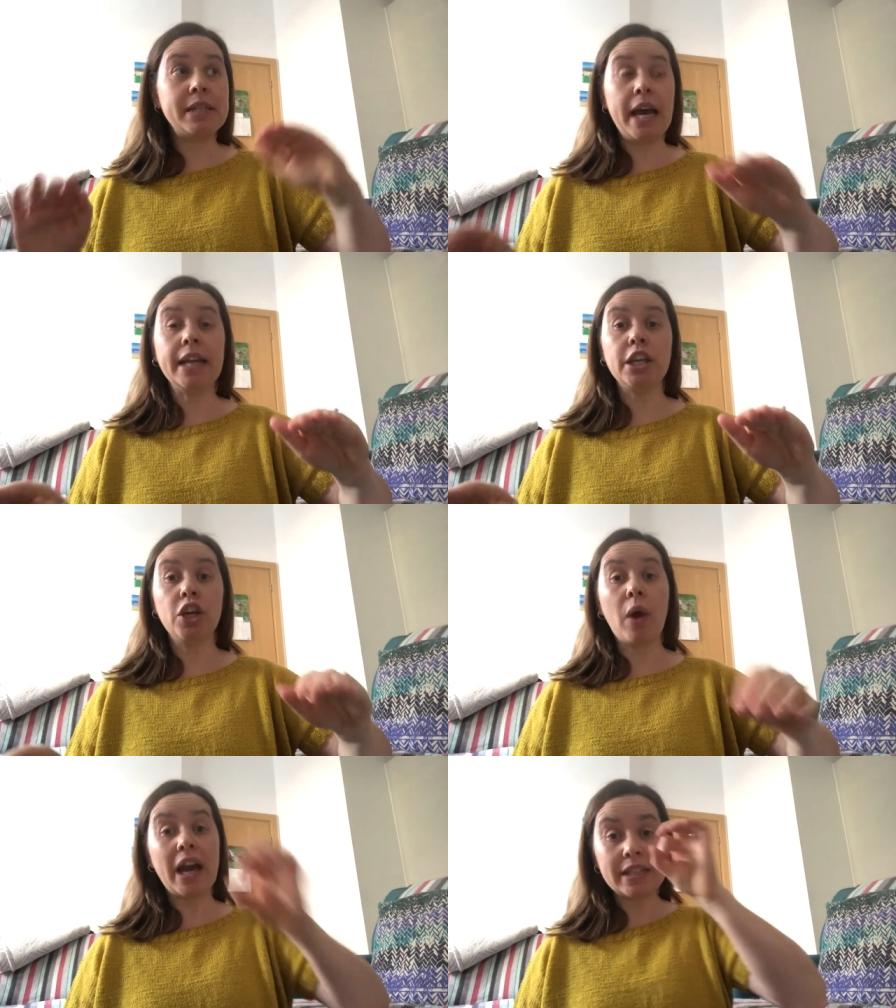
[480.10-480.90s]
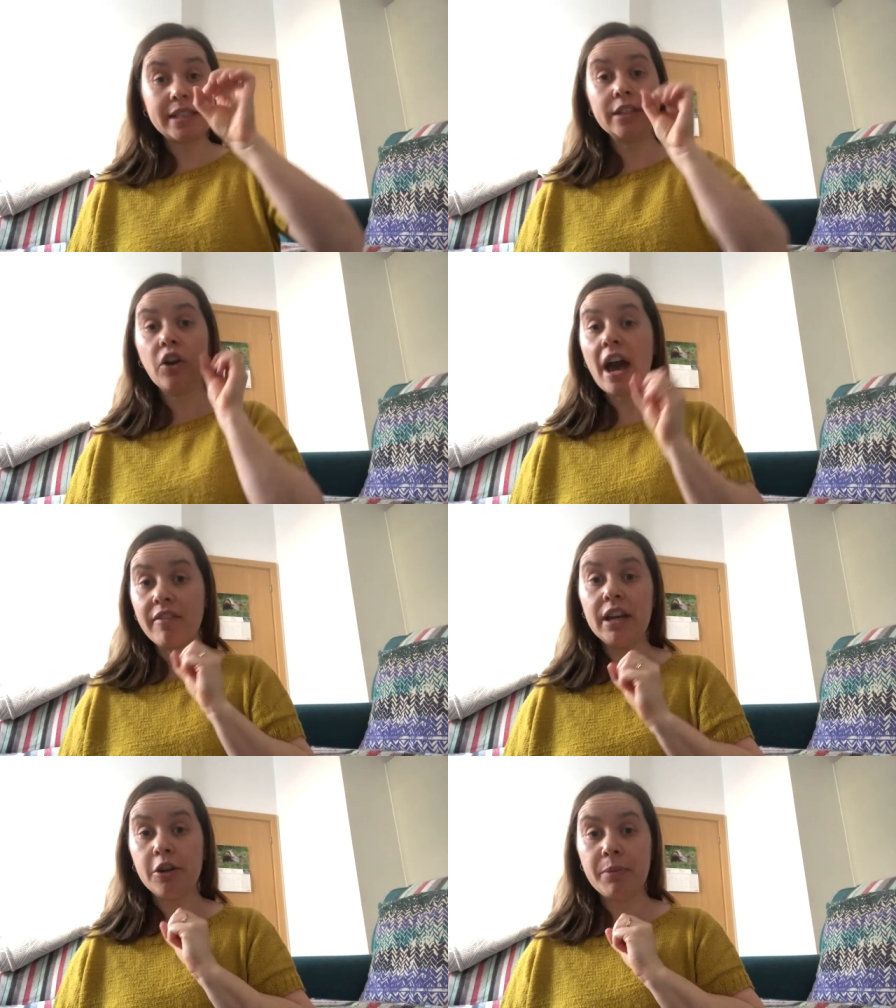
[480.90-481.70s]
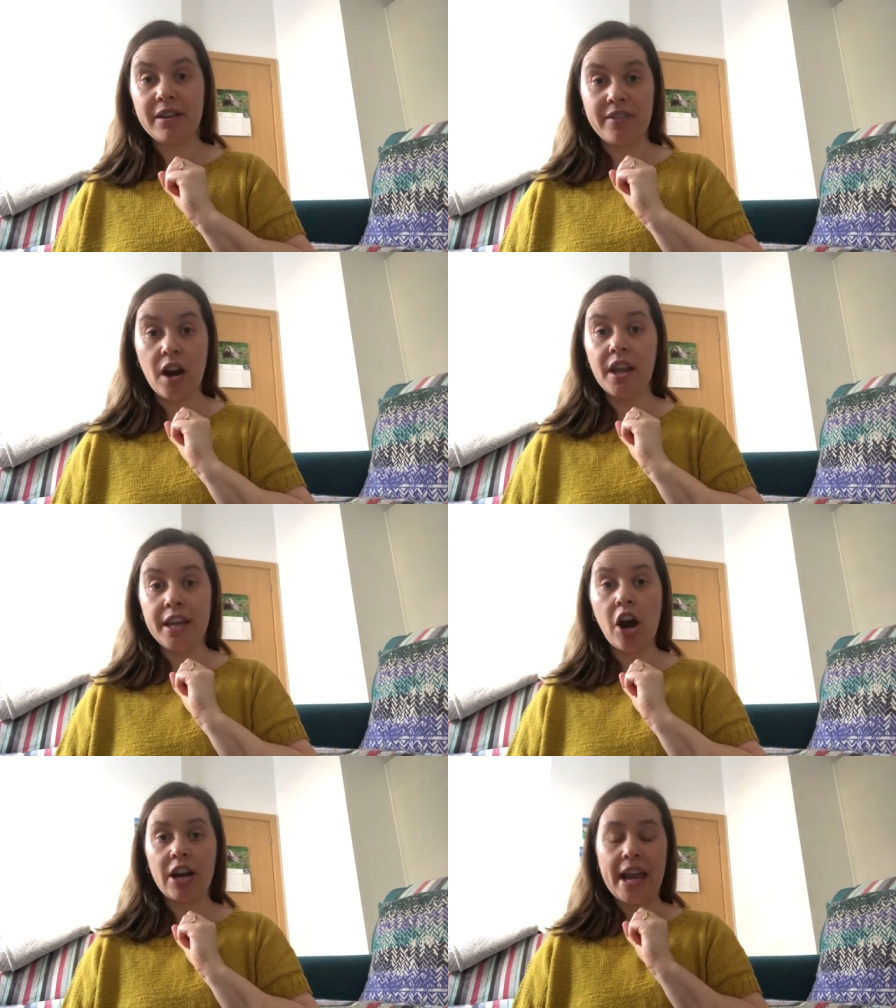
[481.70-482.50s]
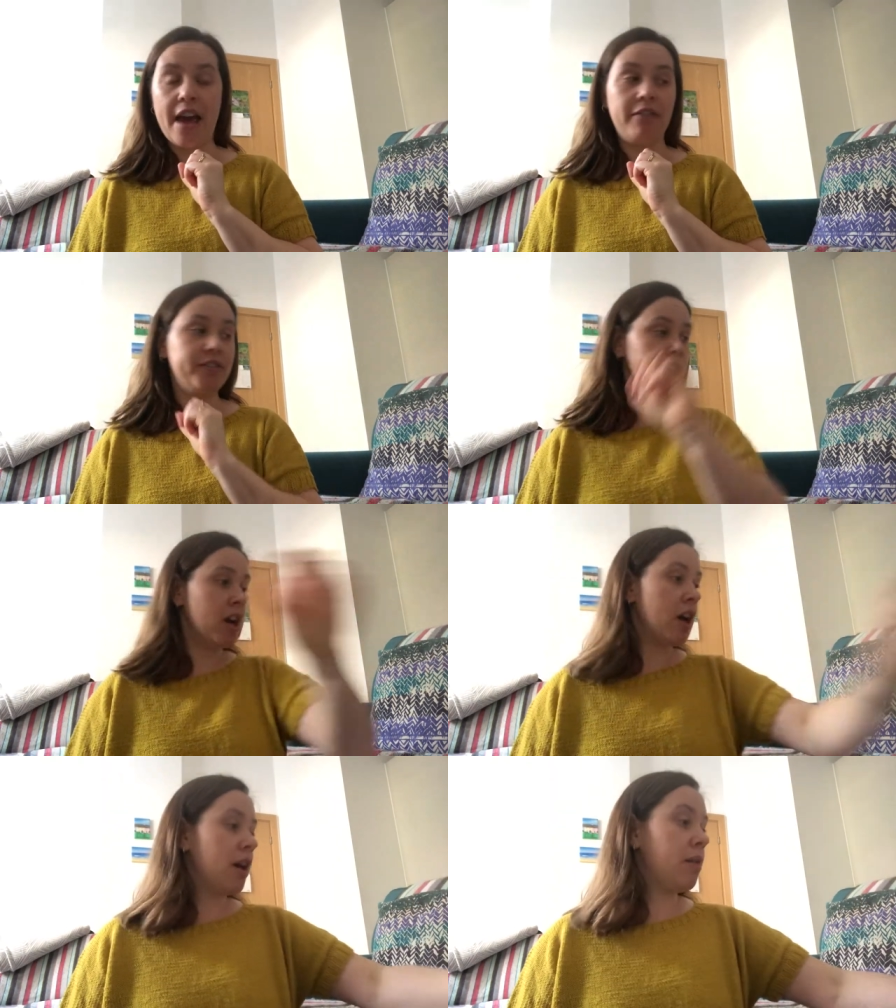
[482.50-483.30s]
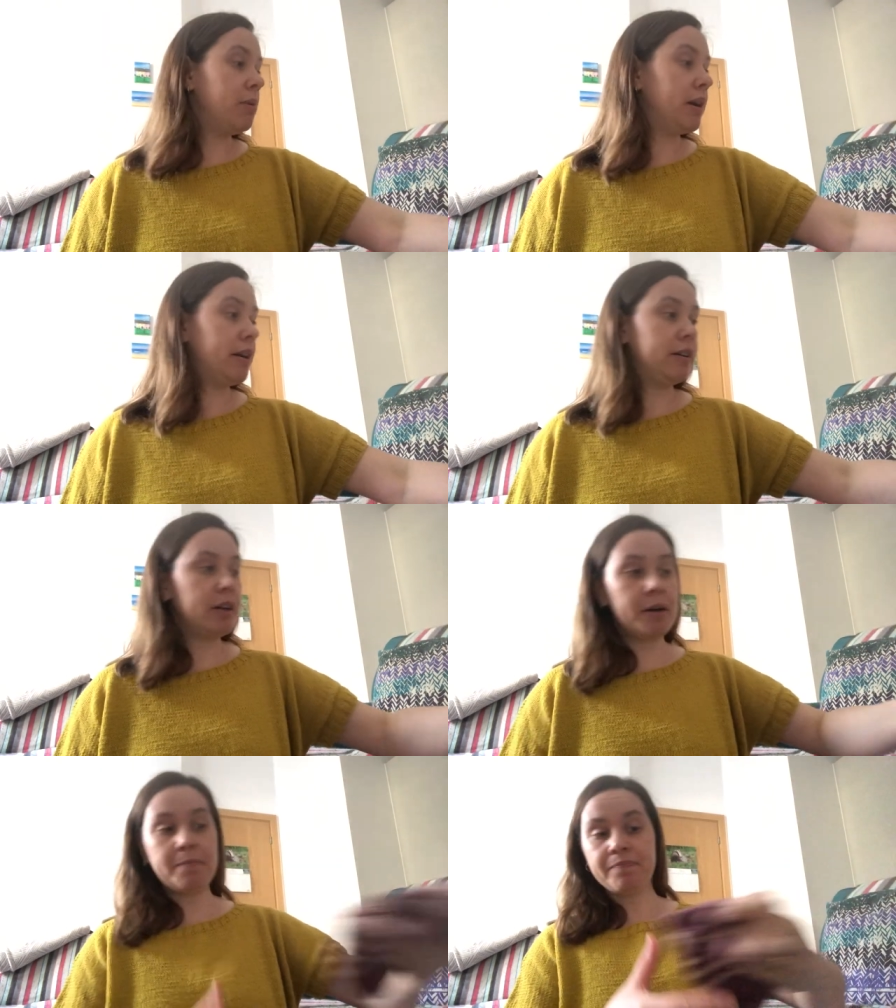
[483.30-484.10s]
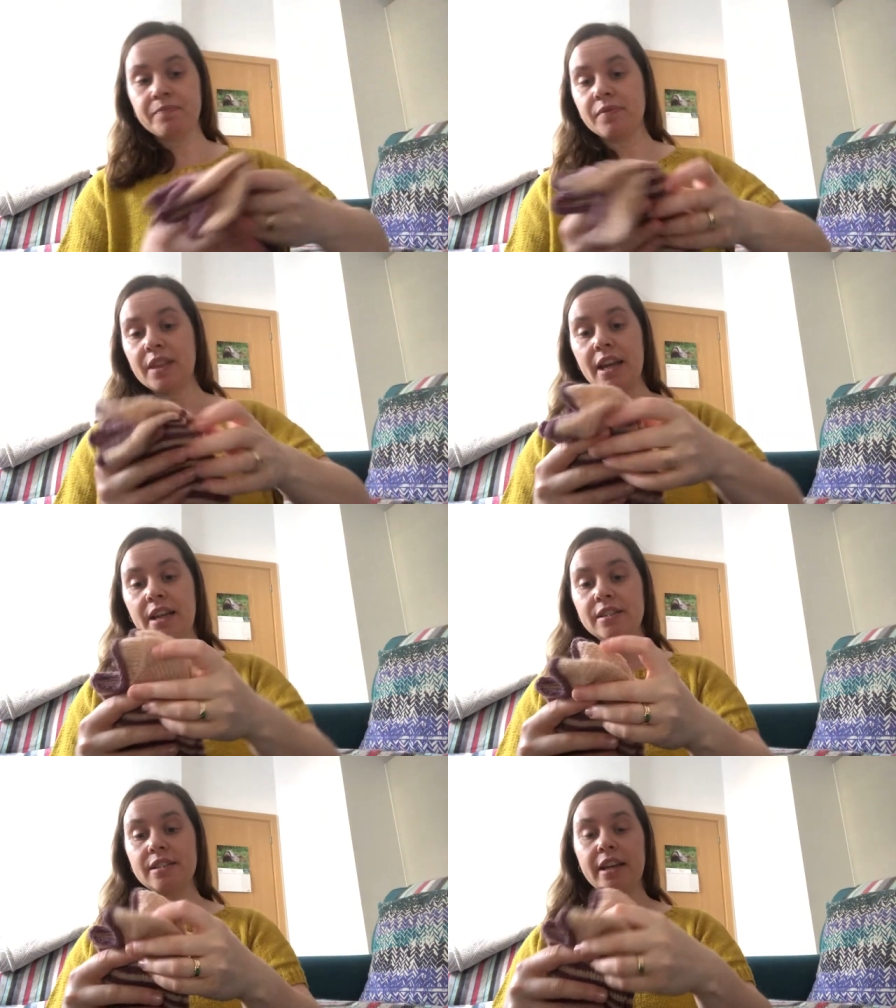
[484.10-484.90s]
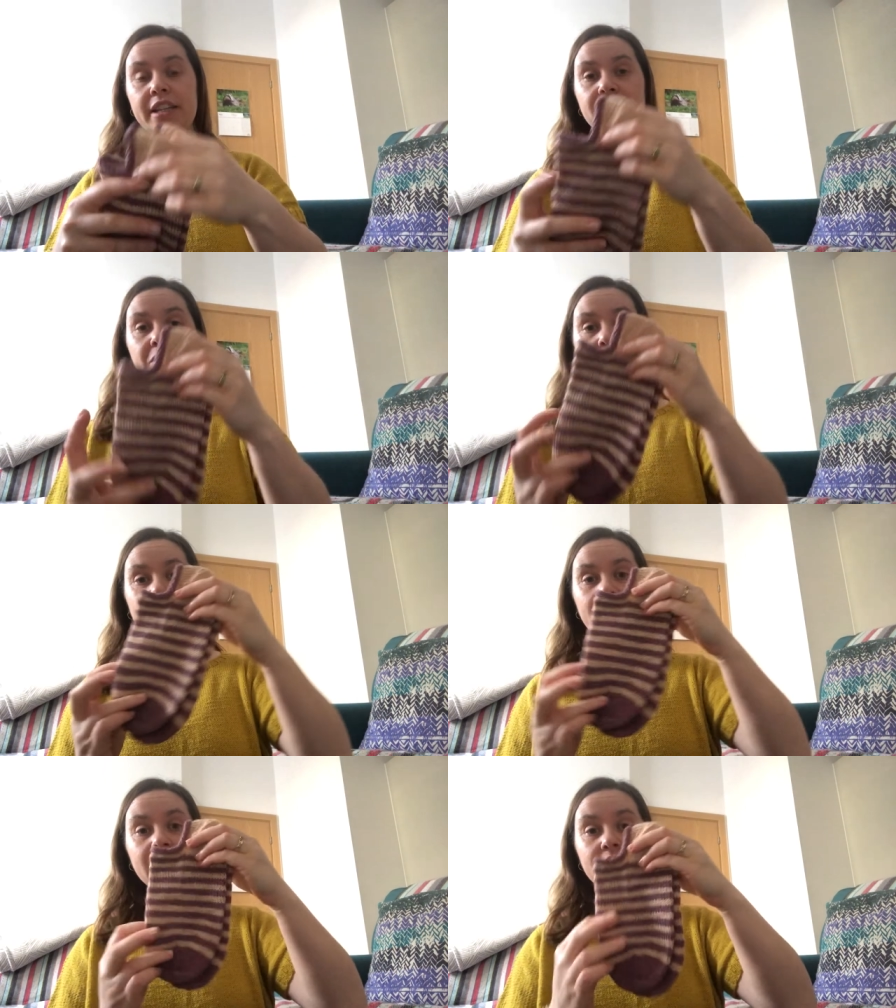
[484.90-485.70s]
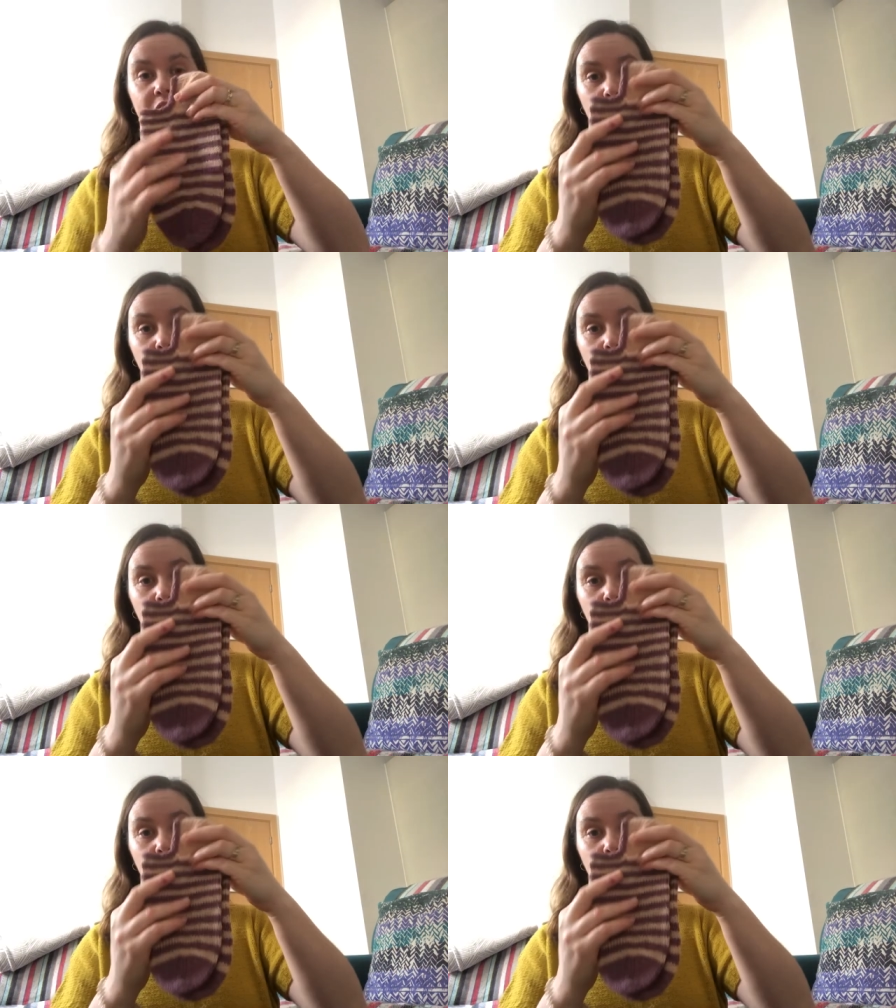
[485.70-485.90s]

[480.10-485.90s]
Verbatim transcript: telling you I still have a little bit of yarn left but um, then I decided to do these